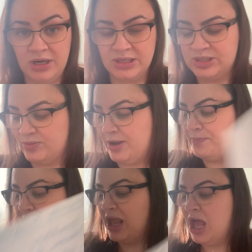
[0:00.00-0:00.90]
it next to it.
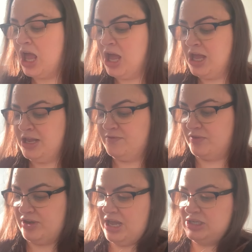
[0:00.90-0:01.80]
For
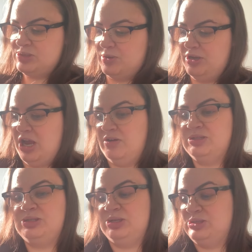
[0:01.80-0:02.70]
the next one now,
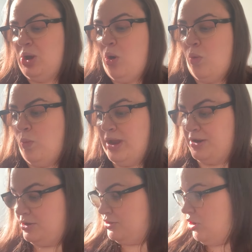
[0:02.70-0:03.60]
it says,
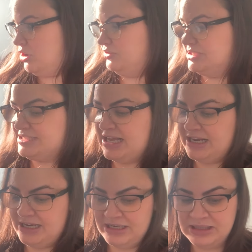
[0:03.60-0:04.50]
where are the
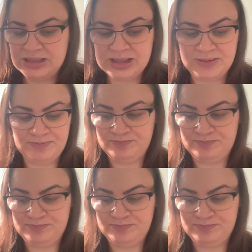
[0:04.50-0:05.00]
settings?